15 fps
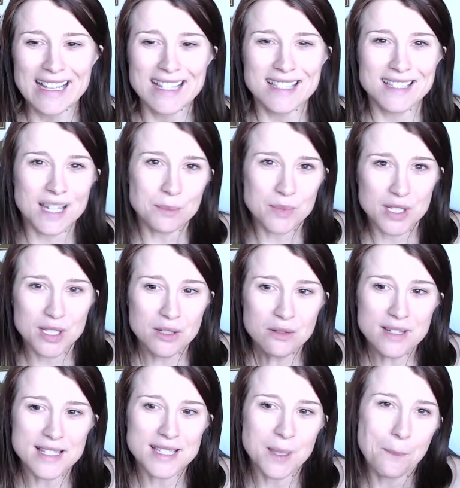Step 2
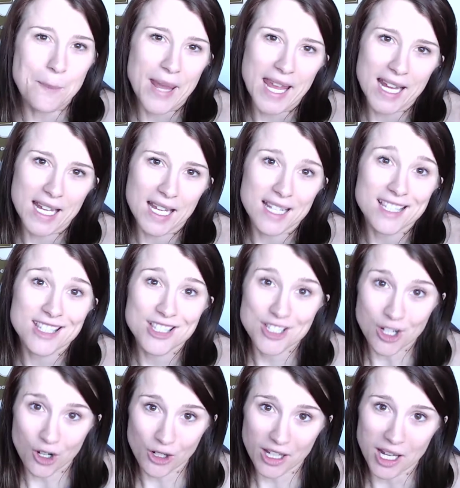is to pick a
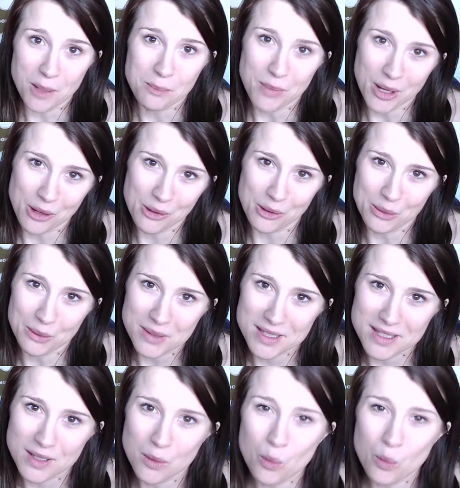starting pose,